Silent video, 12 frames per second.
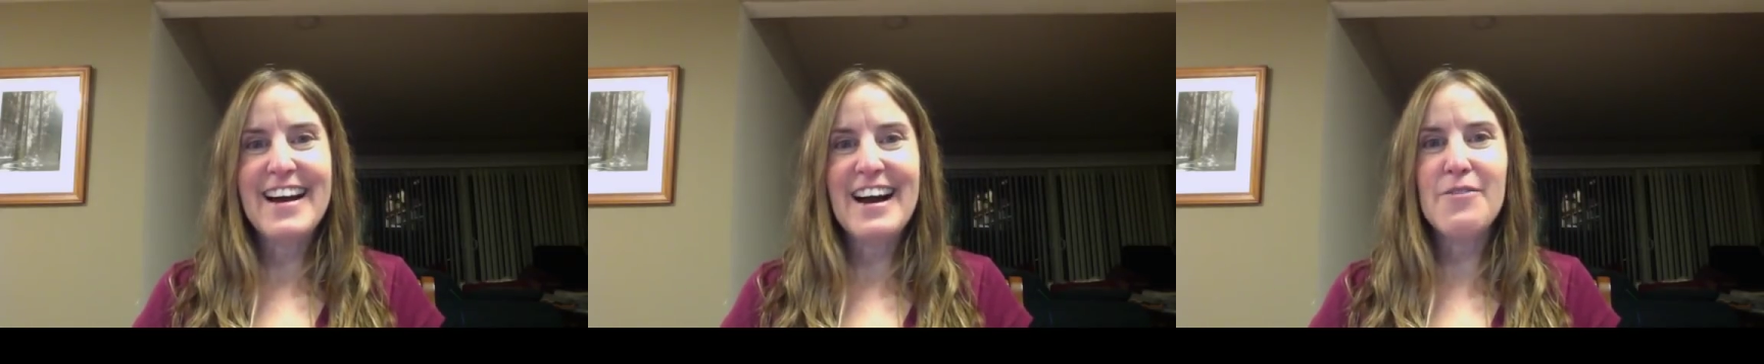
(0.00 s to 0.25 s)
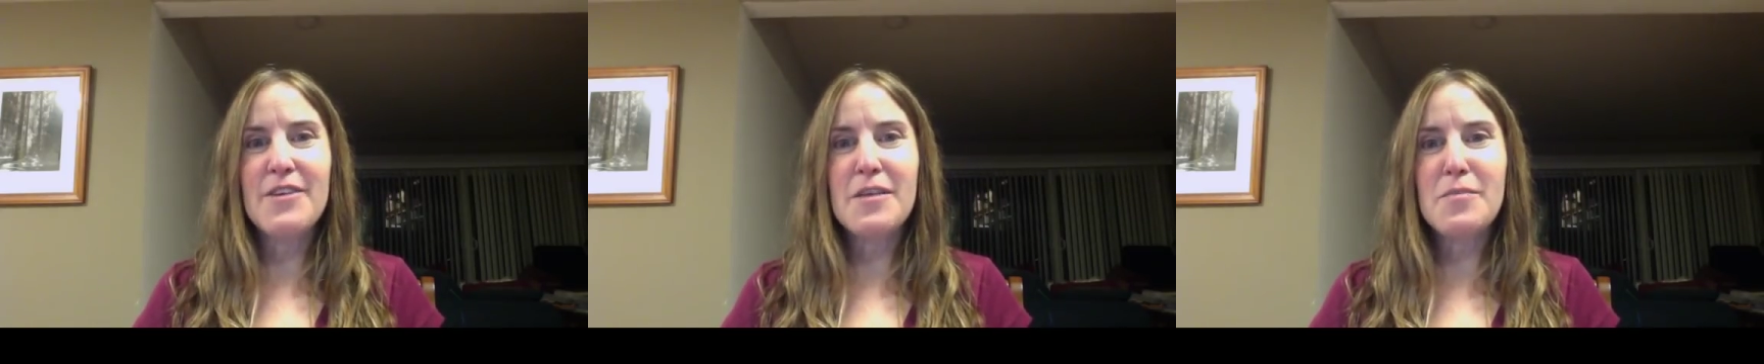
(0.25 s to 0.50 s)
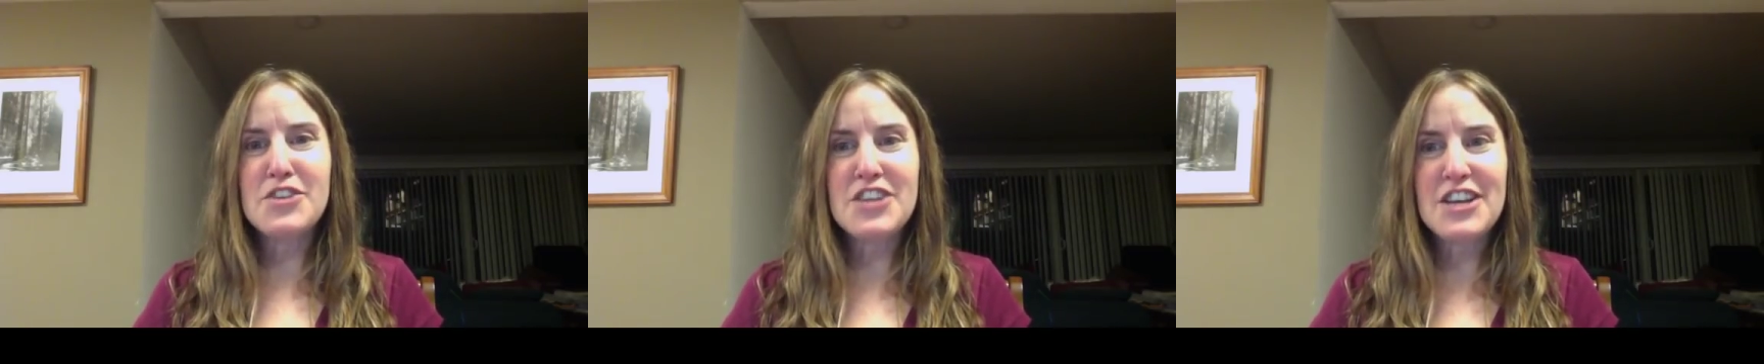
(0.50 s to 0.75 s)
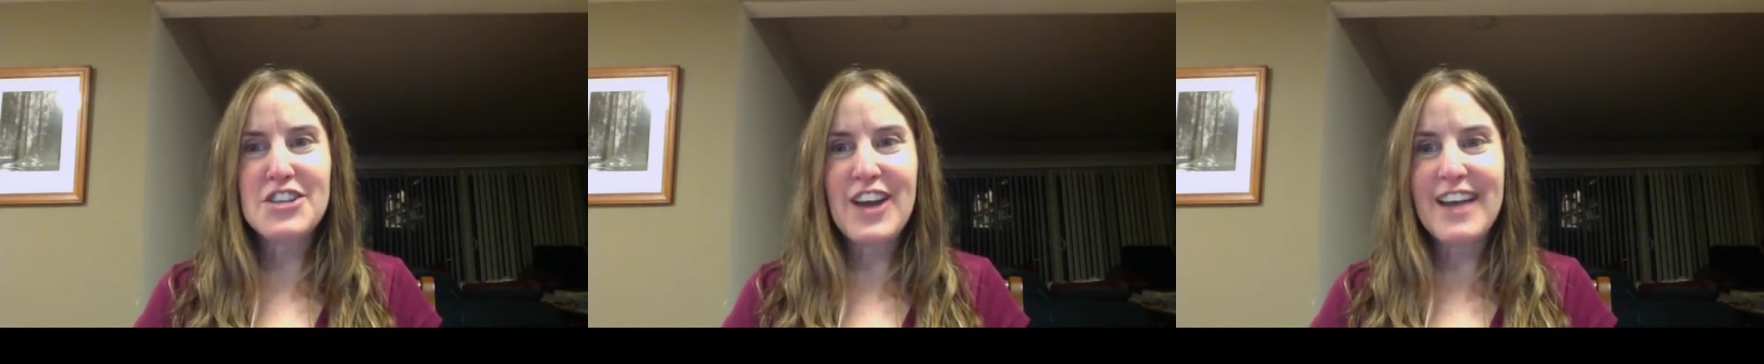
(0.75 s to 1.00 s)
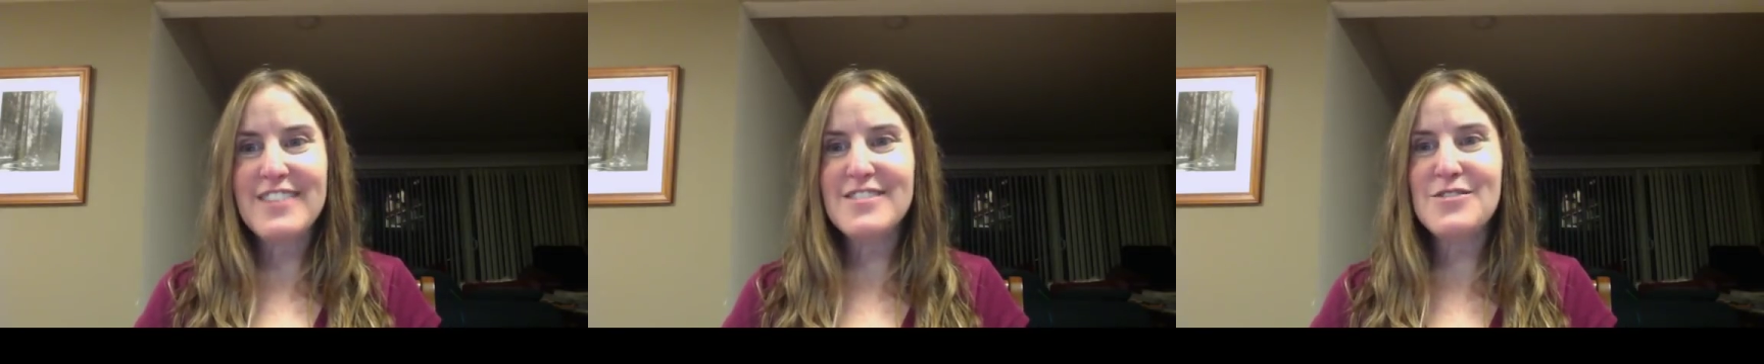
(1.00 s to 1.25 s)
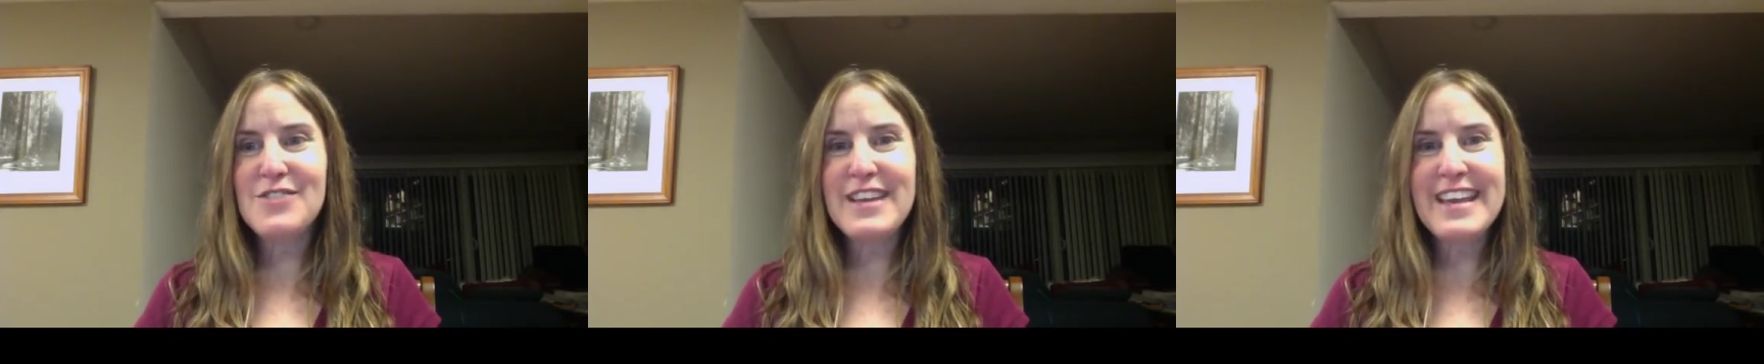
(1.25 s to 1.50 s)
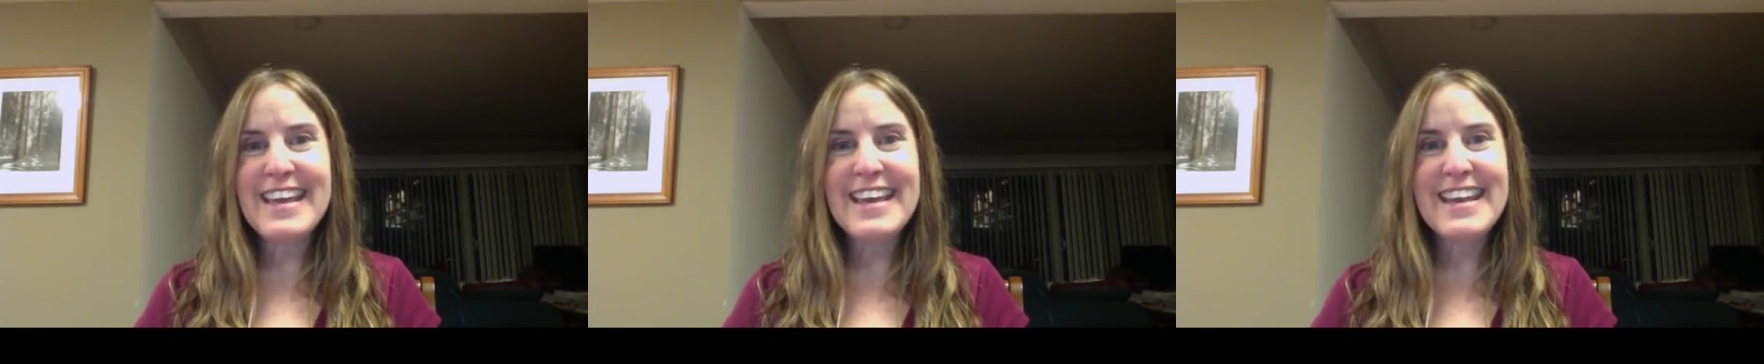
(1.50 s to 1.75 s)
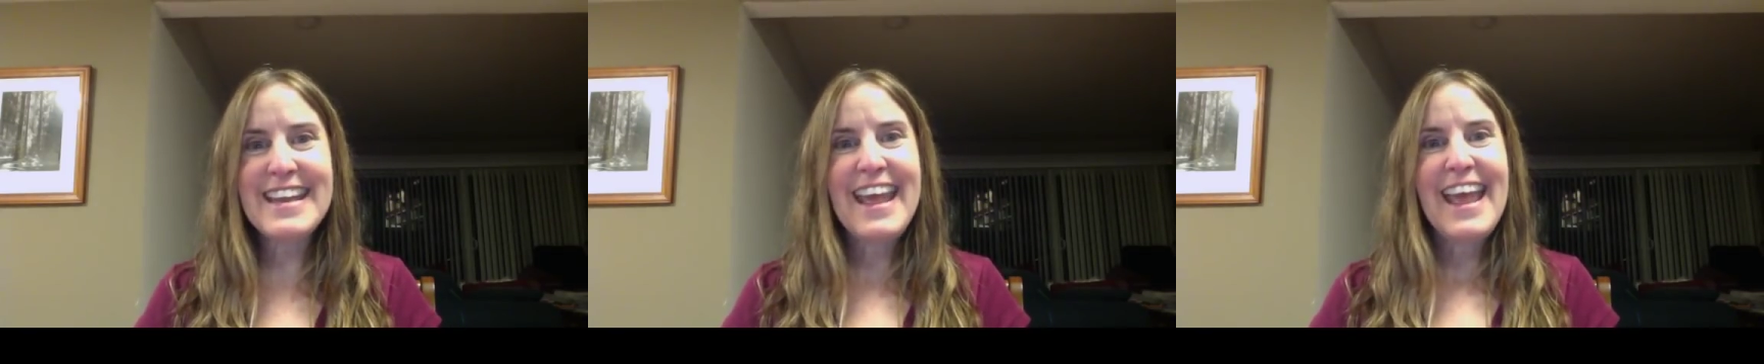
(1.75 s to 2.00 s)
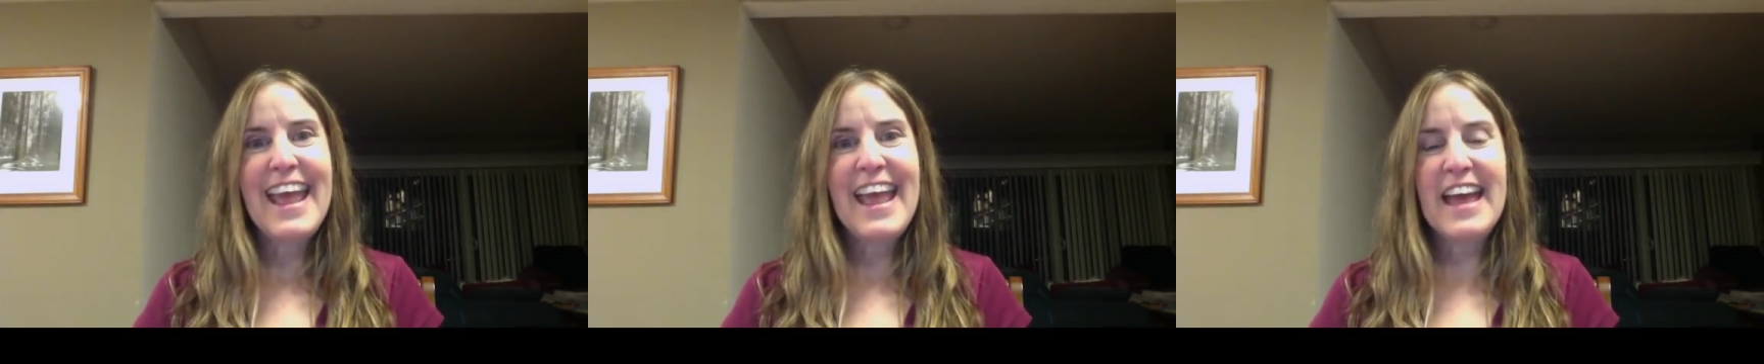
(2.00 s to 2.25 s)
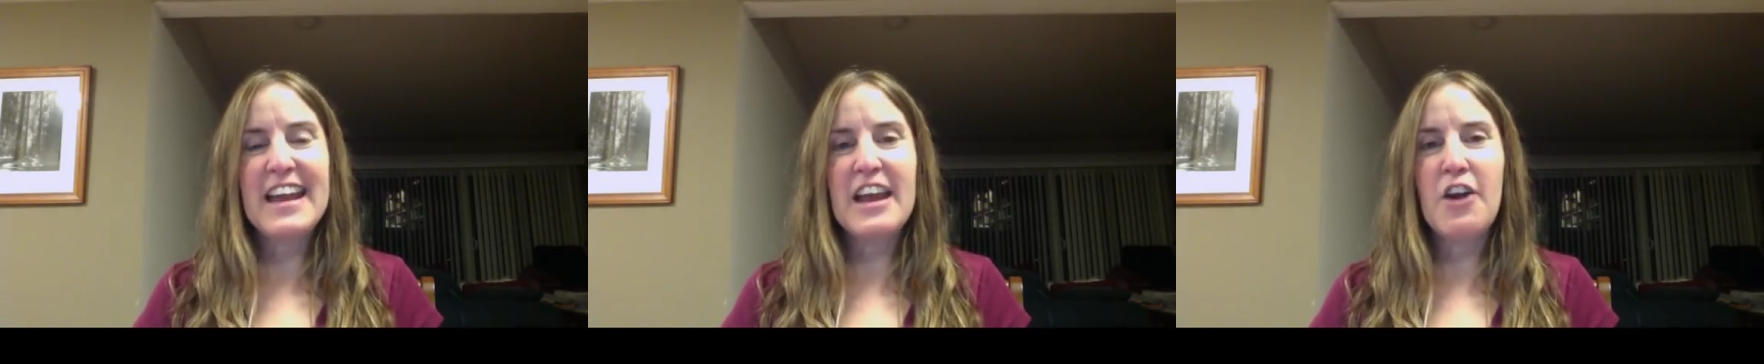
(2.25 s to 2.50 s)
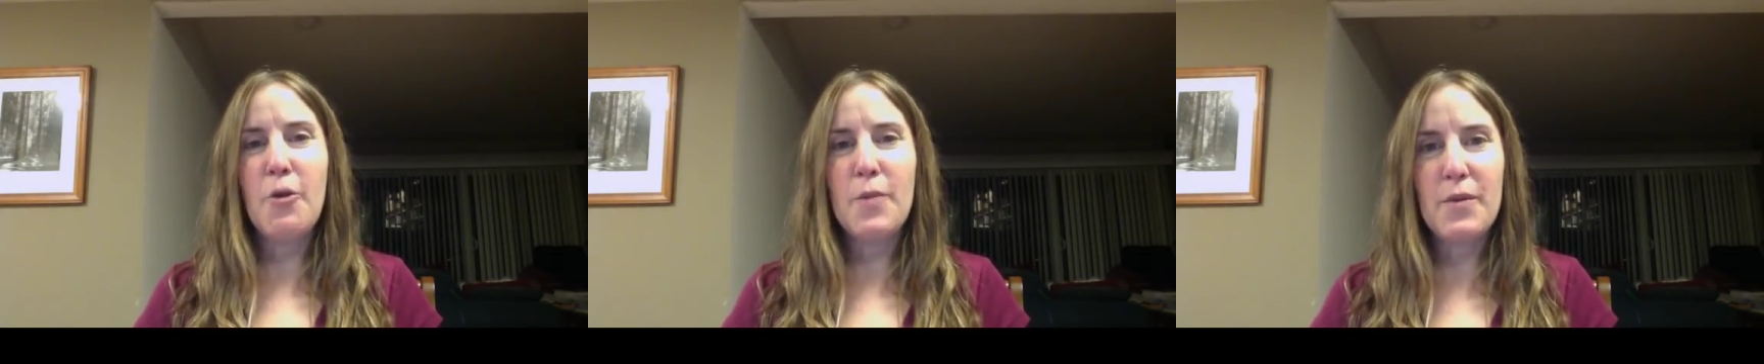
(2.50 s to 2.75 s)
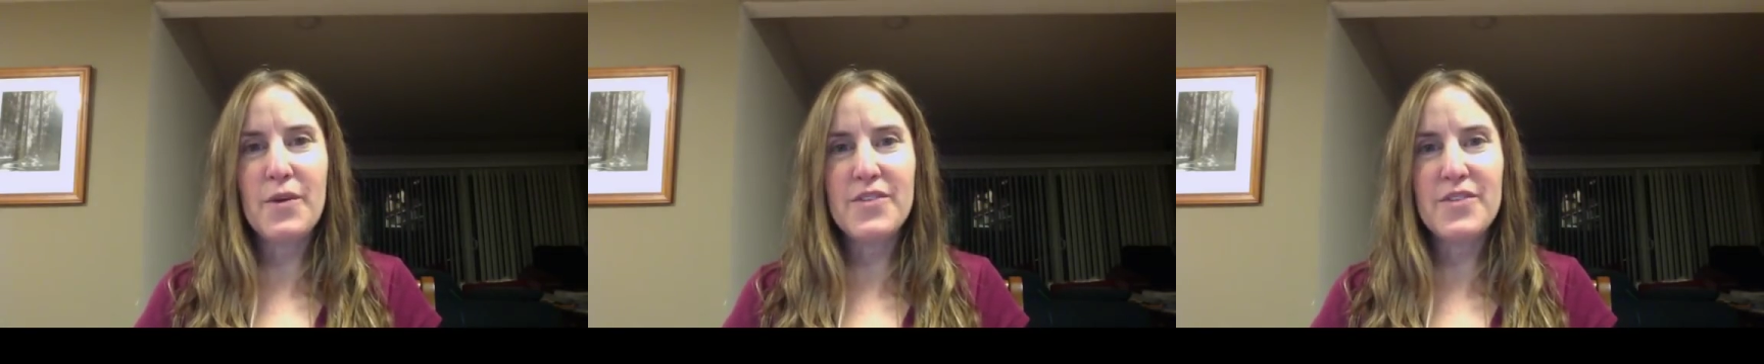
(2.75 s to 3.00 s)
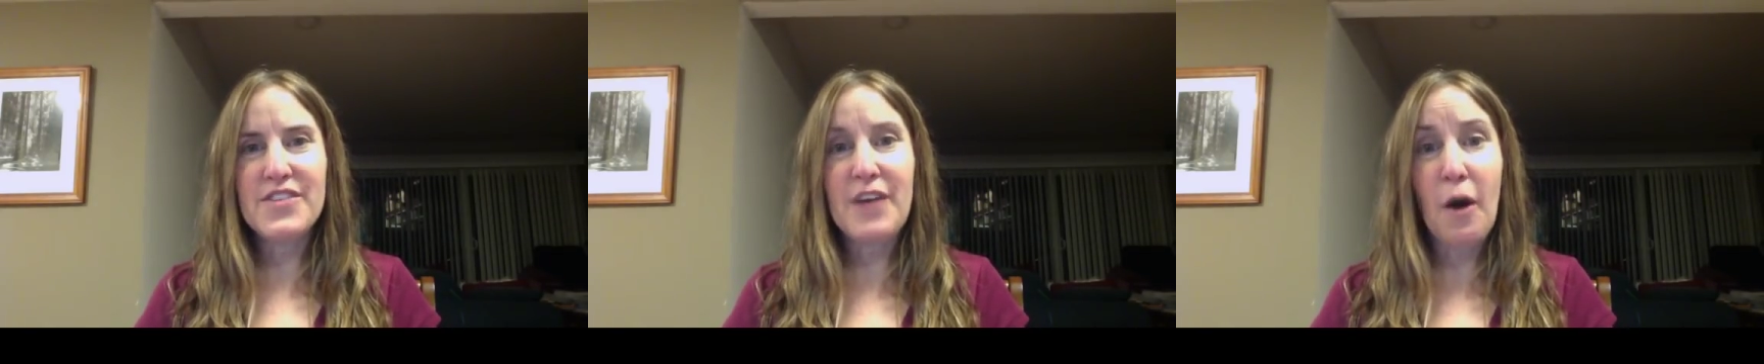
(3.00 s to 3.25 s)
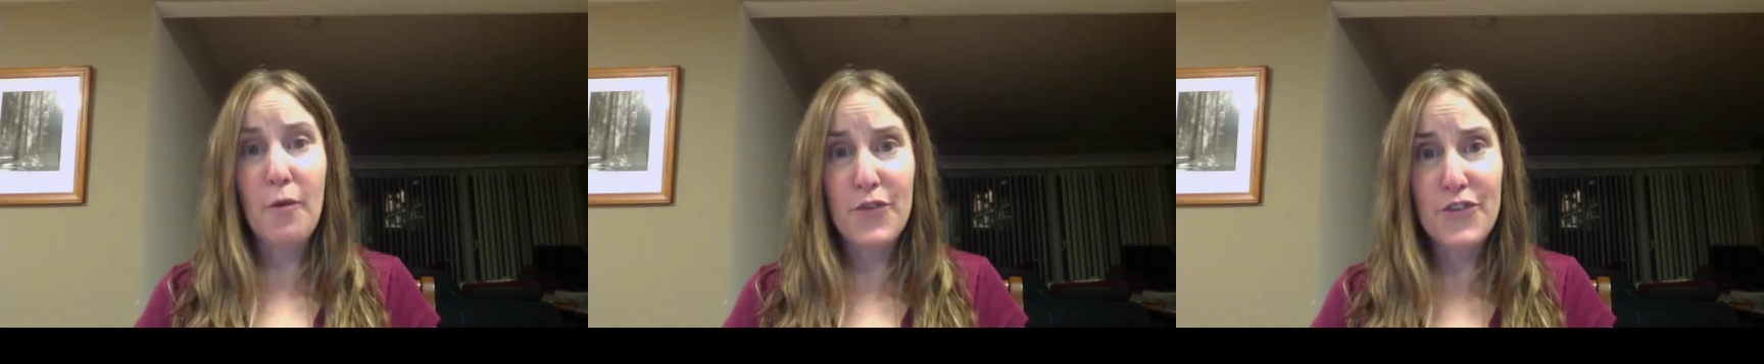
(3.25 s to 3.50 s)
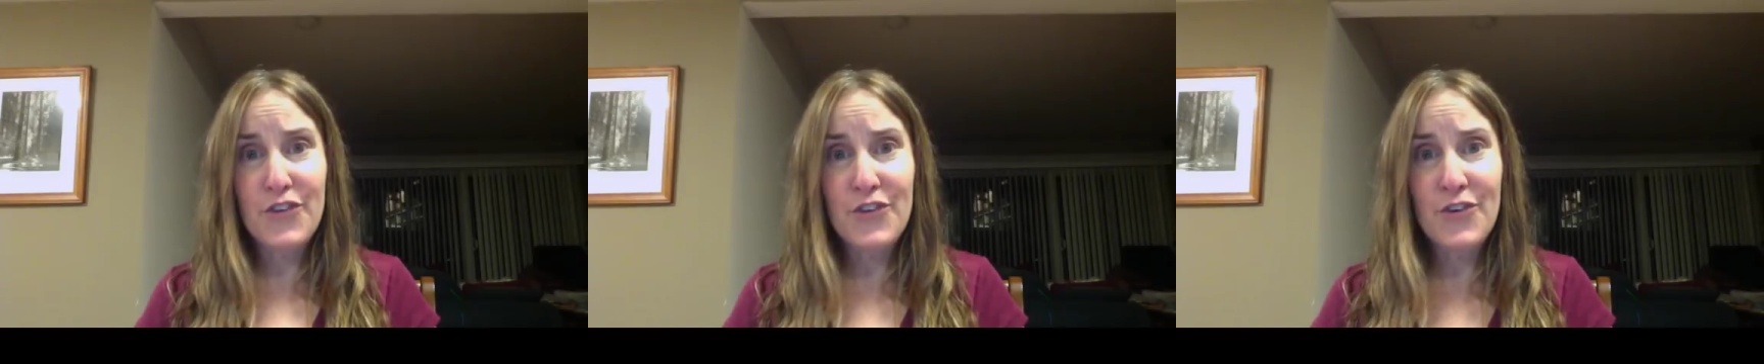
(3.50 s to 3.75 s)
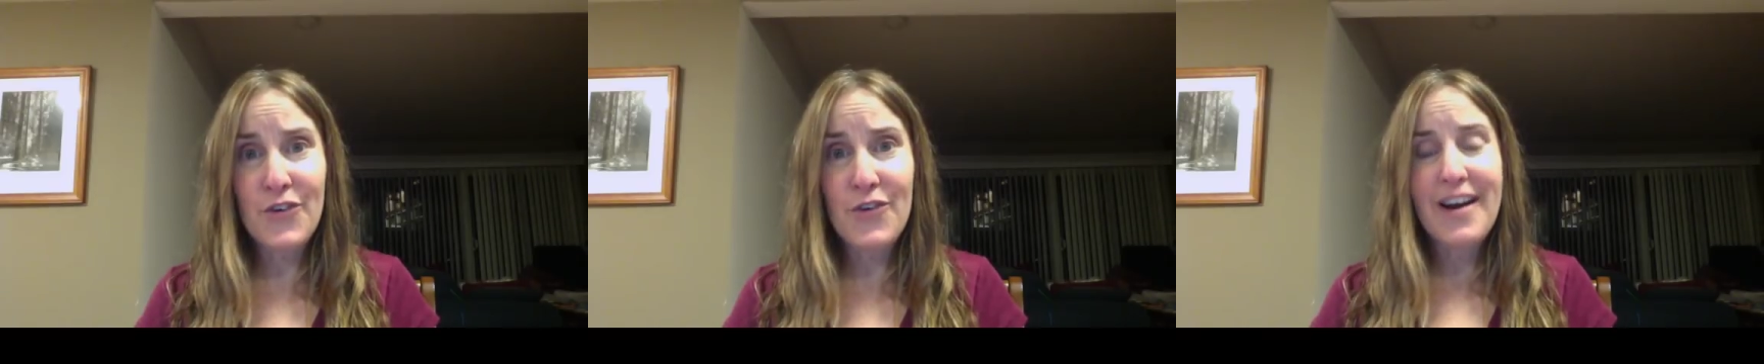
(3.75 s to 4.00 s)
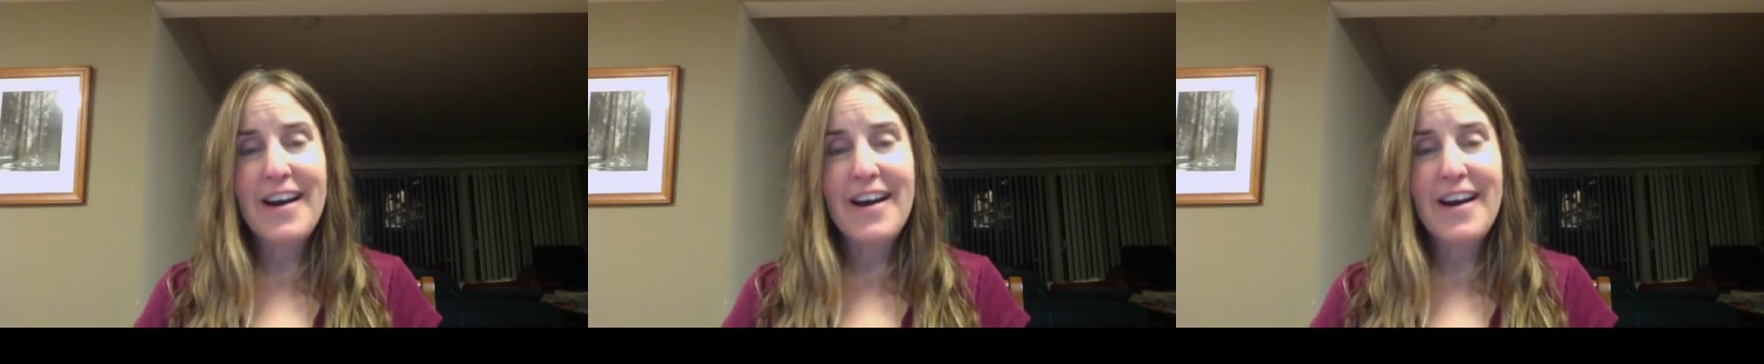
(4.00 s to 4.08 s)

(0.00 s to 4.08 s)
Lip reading: Really appreciate you guys tuning in, and I hope it was helpful to you.